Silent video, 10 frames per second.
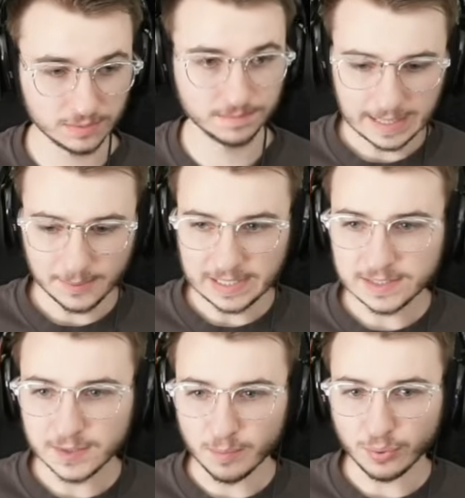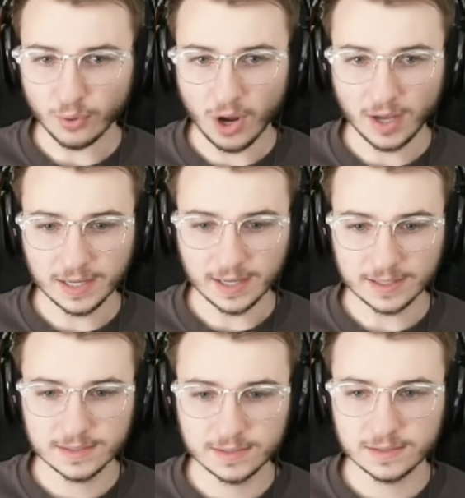Now we need some
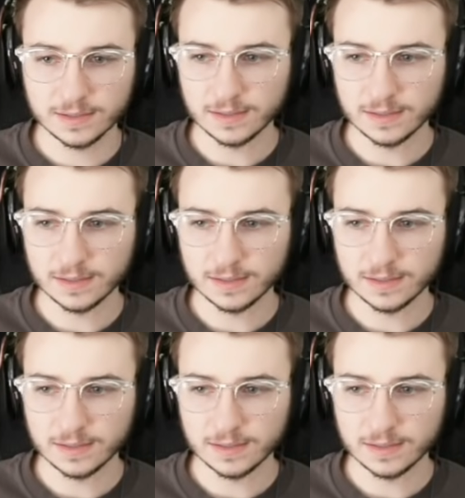products.